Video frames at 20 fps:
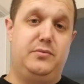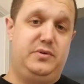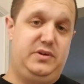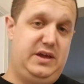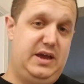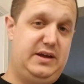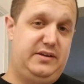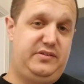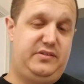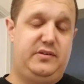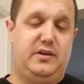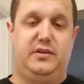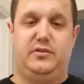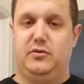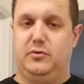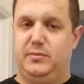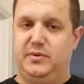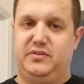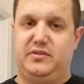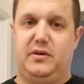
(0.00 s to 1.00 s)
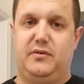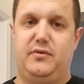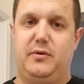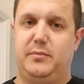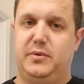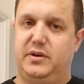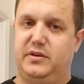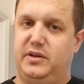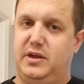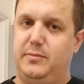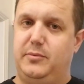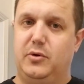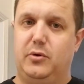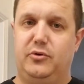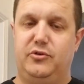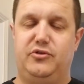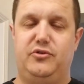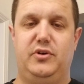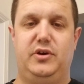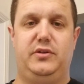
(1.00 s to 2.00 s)
Yes. I told myself I'm going to keep
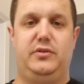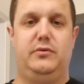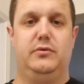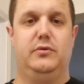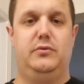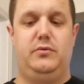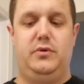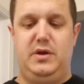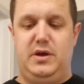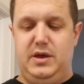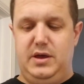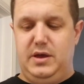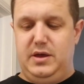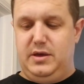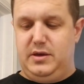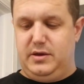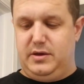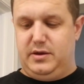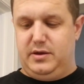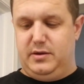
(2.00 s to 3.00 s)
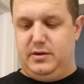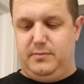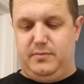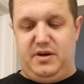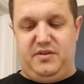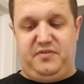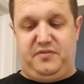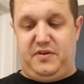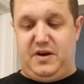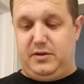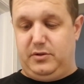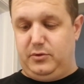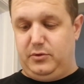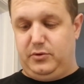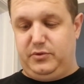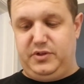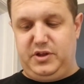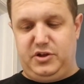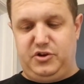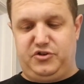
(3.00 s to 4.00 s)
going straight through. I followed all
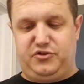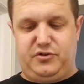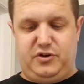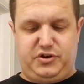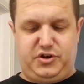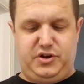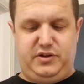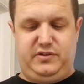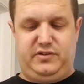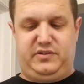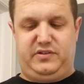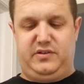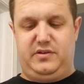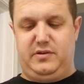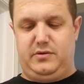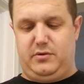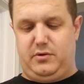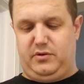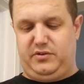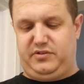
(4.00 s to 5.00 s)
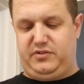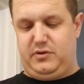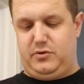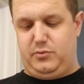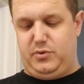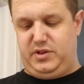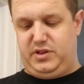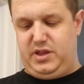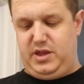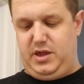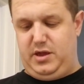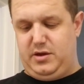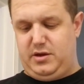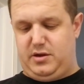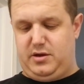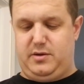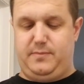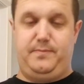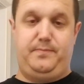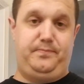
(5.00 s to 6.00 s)
the instructions. Also with
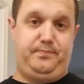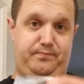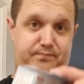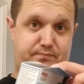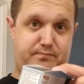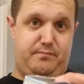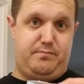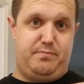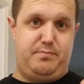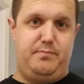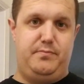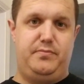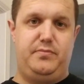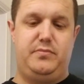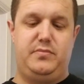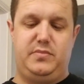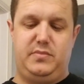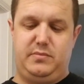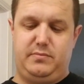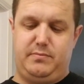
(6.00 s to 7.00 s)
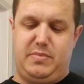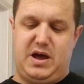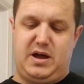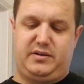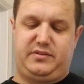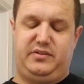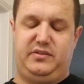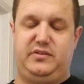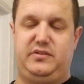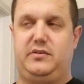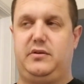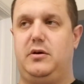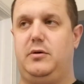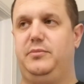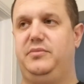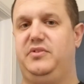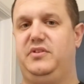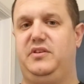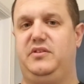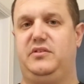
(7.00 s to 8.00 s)
the boxes
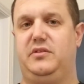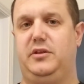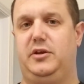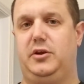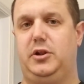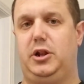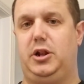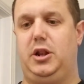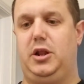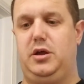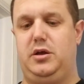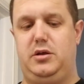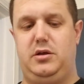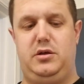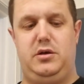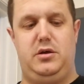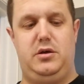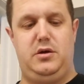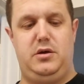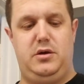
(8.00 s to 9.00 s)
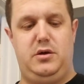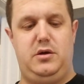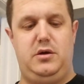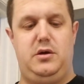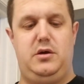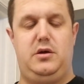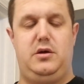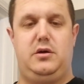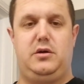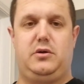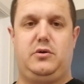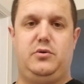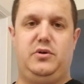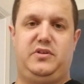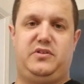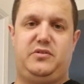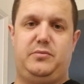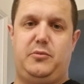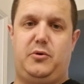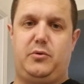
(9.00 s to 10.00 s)
comes this little quit
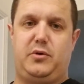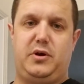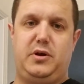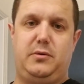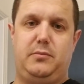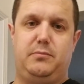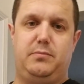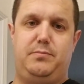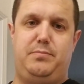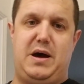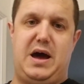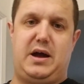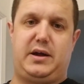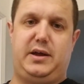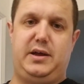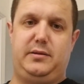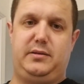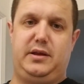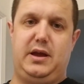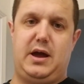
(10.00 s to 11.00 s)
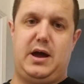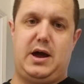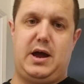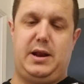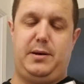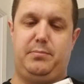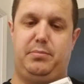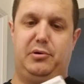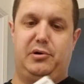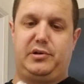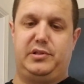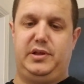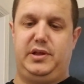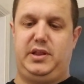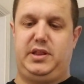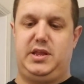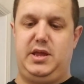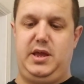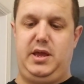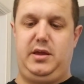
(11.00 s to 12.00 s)
smoking pocket guide
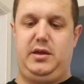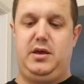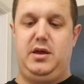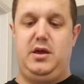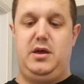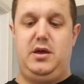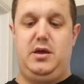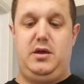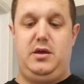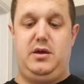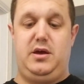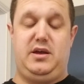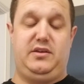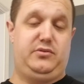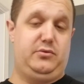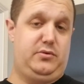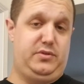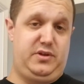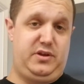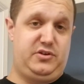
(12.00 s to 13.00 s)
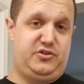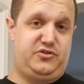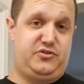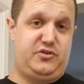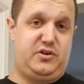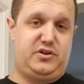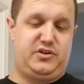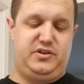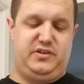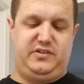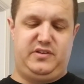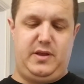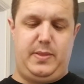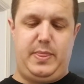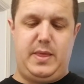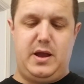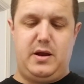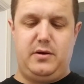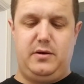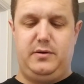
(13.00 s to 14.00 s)
booklet thing. Has all the instructions in
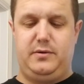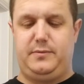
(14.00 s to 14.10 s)
there.